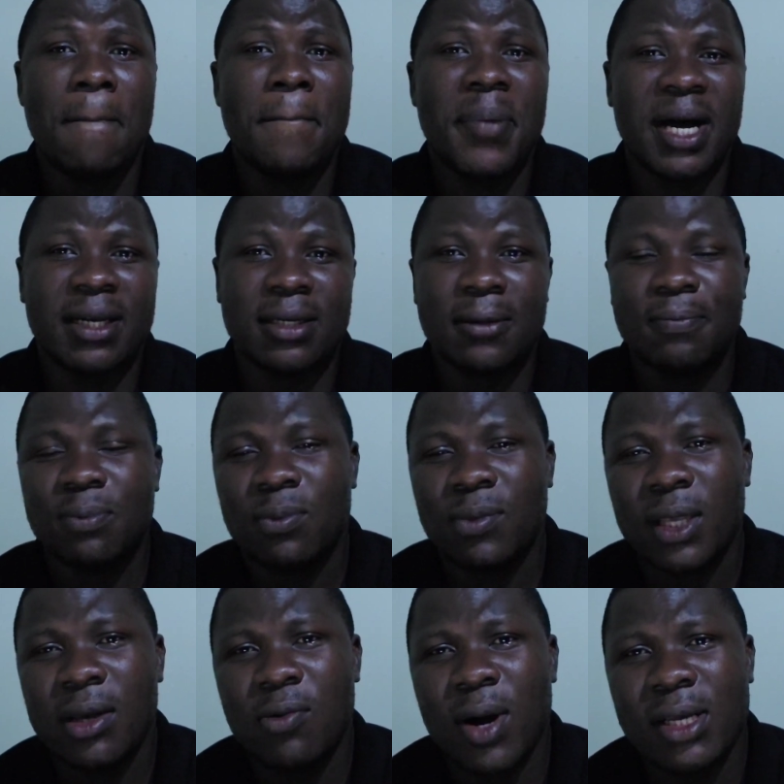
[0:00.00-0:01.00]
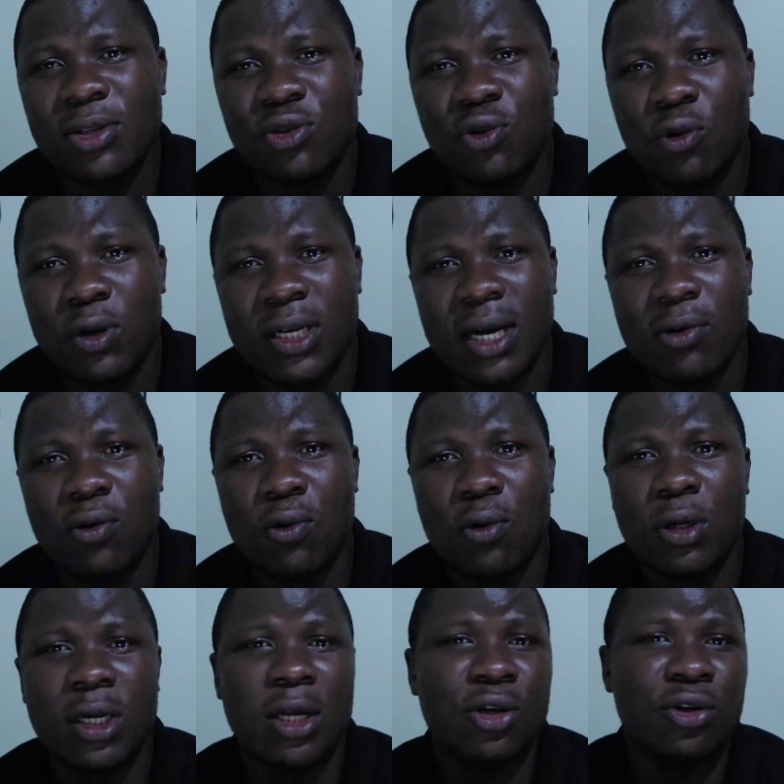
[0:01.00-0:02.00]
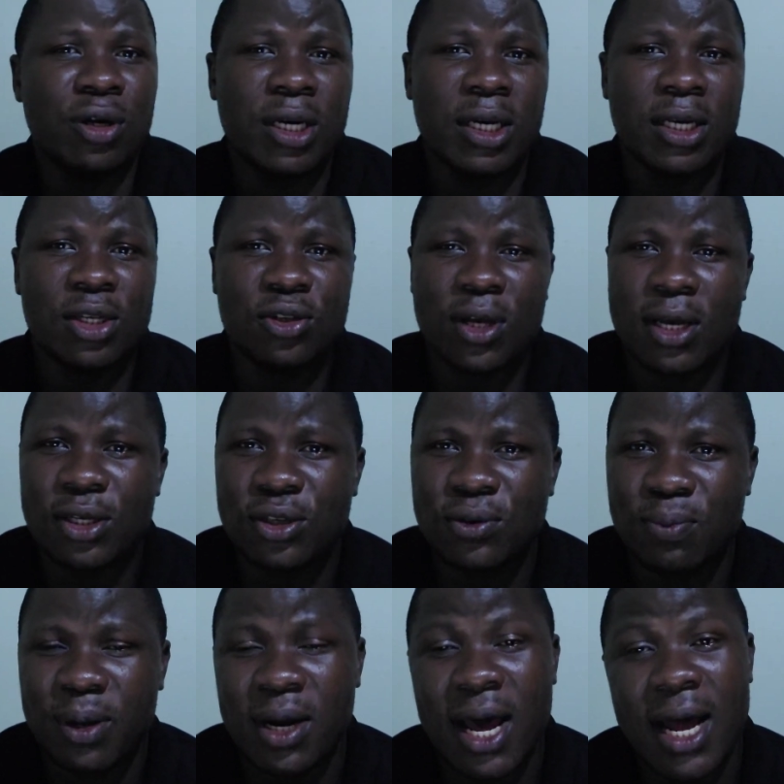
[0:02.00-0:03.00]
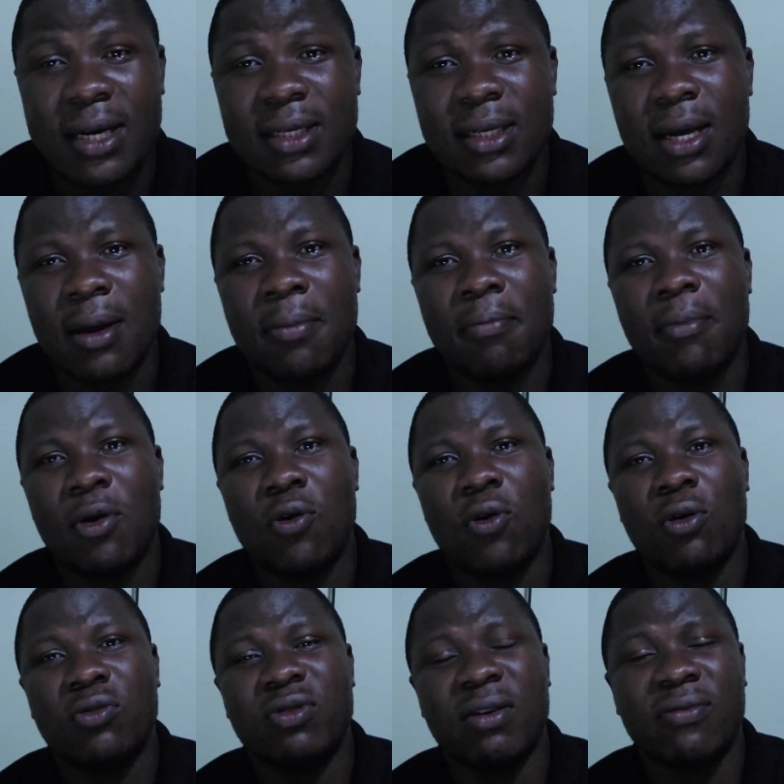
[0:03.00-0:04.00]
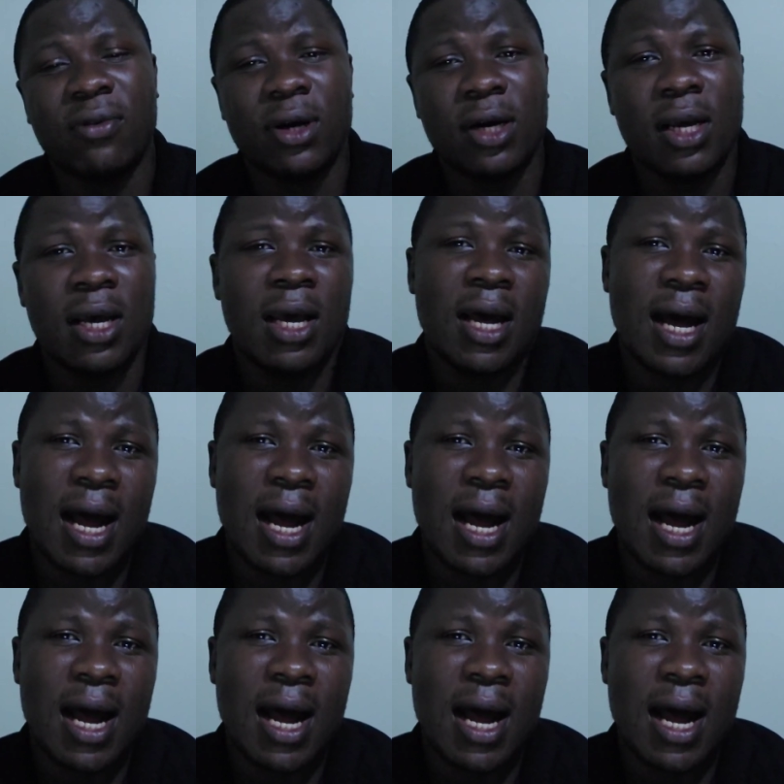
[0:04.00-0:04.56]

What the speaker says: But he was hot and cold during his spell at Old Trafford,